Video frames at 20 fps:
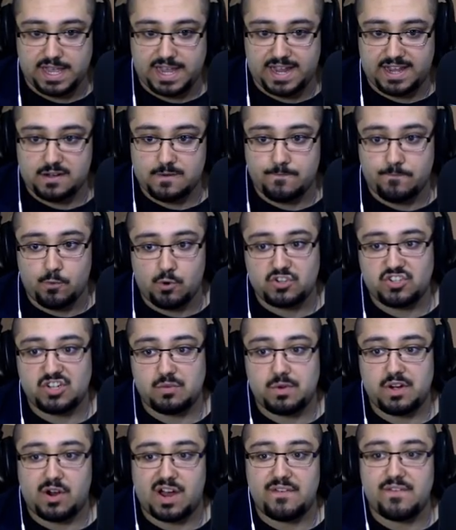And
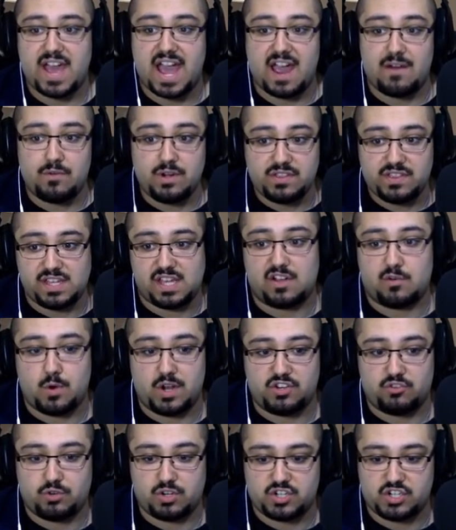unfortunately, we don't have everything at
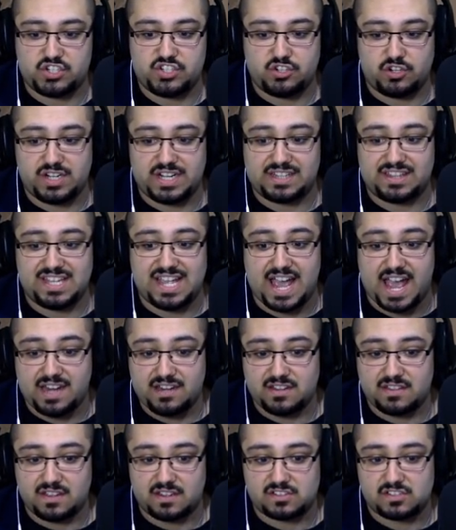quintillion at the
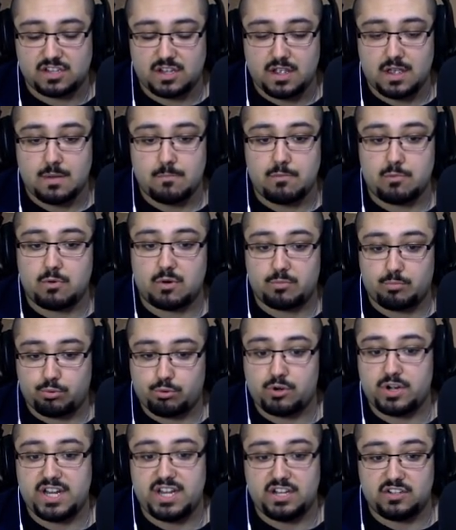end of this, but we're
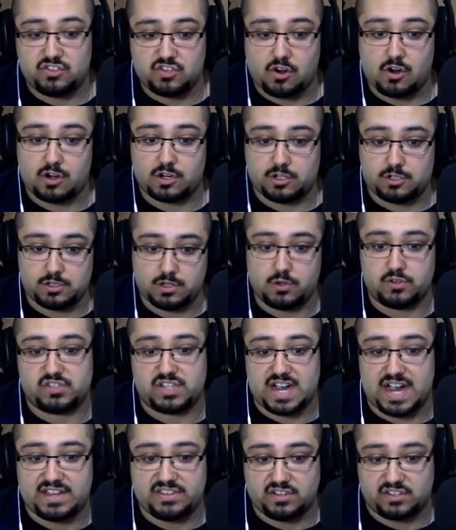pretty darn close,
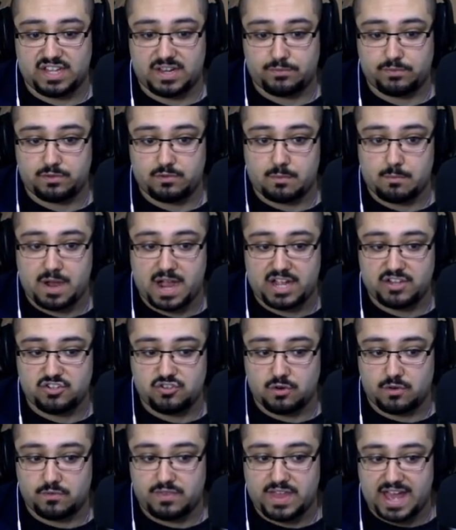guys. I'll definitely
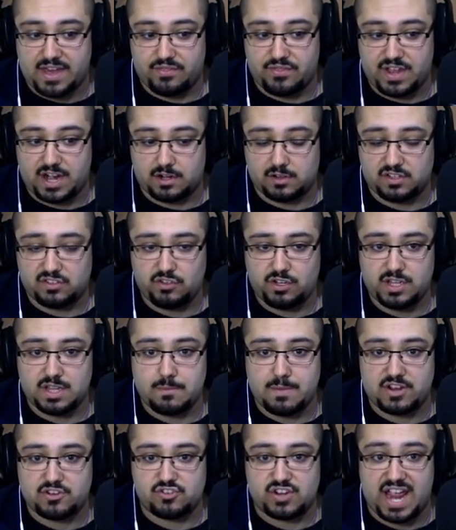remind you of that there. Let's look at
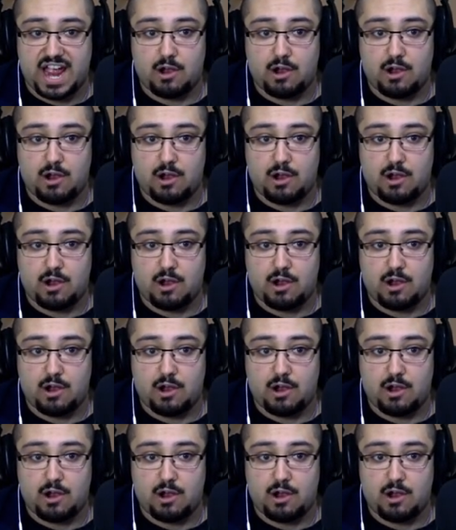the managers.